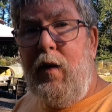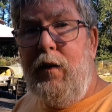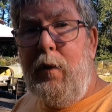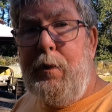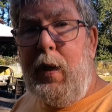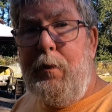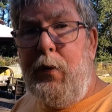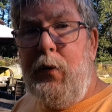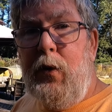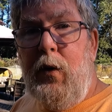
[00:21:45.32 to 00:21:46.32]
of the
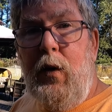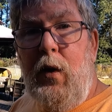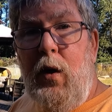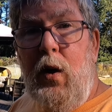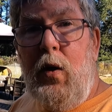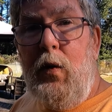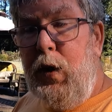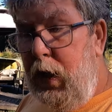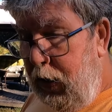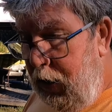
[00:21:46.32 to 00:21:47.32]
people who
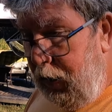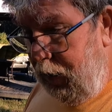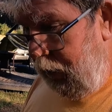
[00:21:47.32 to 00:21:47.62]
need it